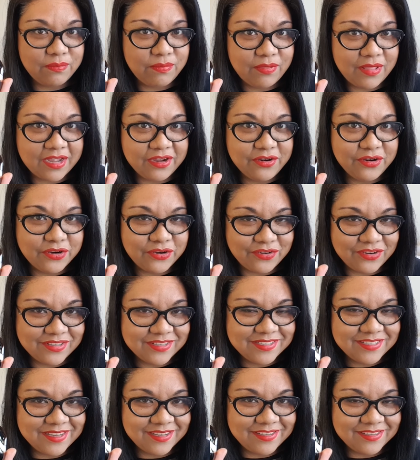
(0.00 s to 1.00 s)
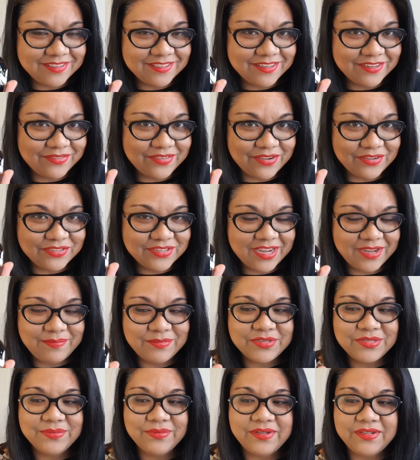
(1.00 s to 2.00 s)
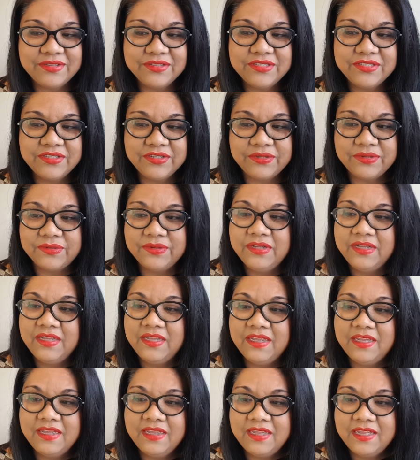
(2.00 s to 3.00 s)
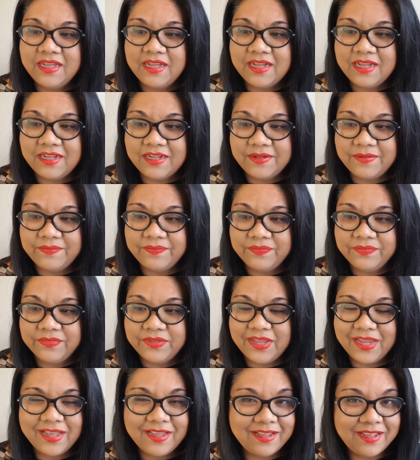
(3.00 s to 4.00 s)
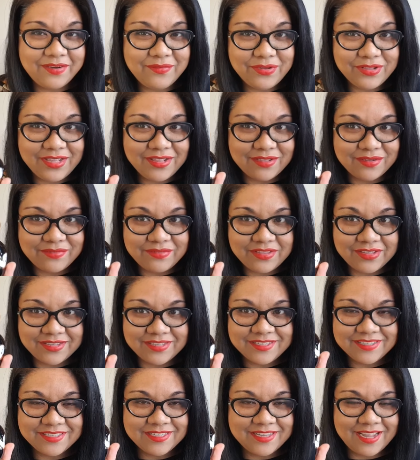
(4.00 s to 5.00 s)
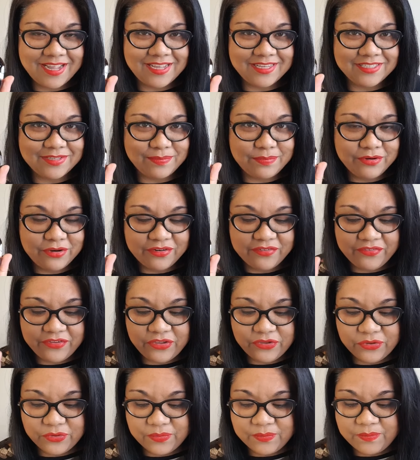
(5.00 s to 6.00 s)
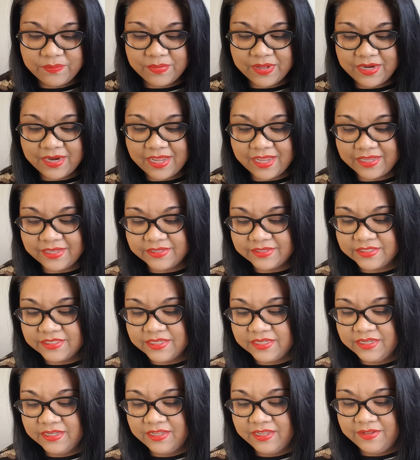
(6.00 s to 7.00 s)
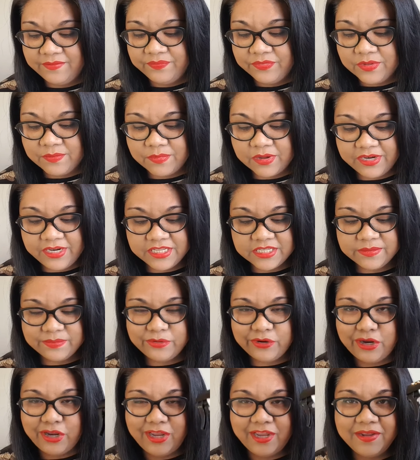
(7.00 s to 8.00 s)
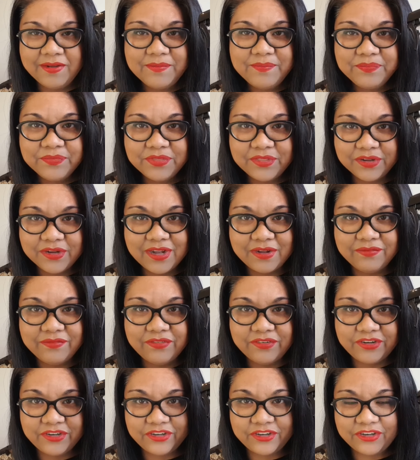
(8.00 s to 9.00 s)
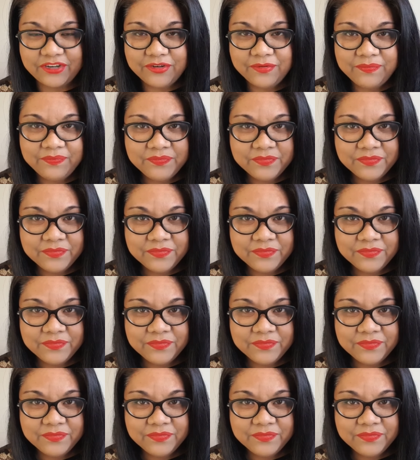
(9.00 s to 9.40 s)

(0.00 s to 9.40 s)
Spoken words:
blackcurrant scent of all time as well. So yeah, I really love this as a perfume, but as body spray, the Comforter,